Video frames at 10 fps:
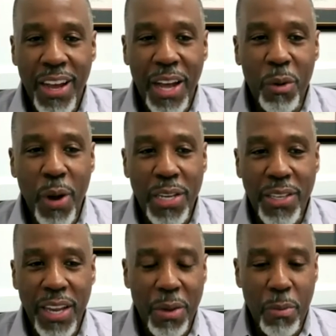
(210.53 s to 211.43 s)
How do I
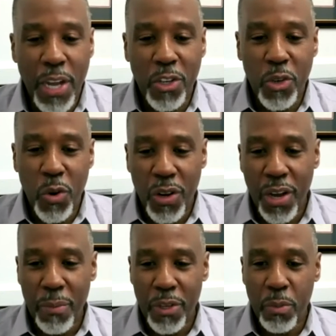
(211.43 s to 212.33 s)
take my
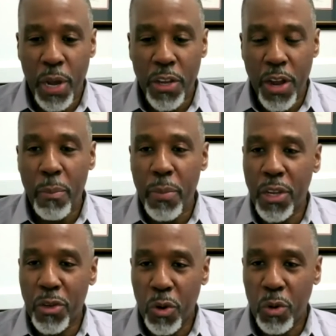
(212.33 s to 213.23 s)
shortcomings by not
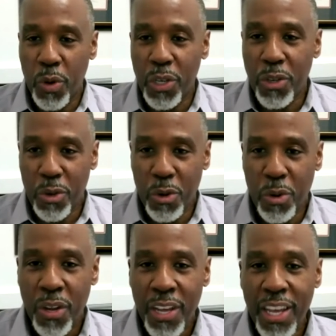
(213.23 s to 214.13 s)
being told what to
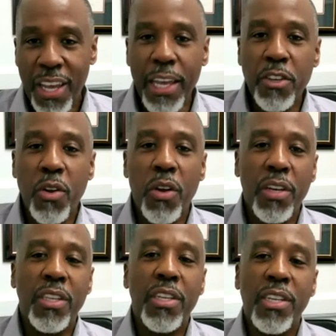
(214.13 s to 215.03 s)
do and
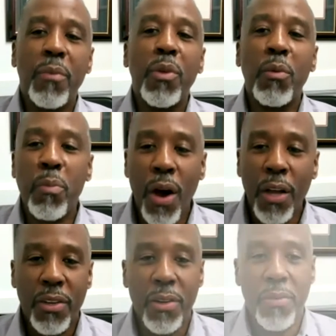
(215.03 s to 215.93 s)
turn it into something
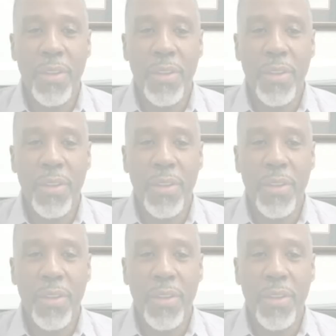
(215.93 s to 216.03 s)
positive?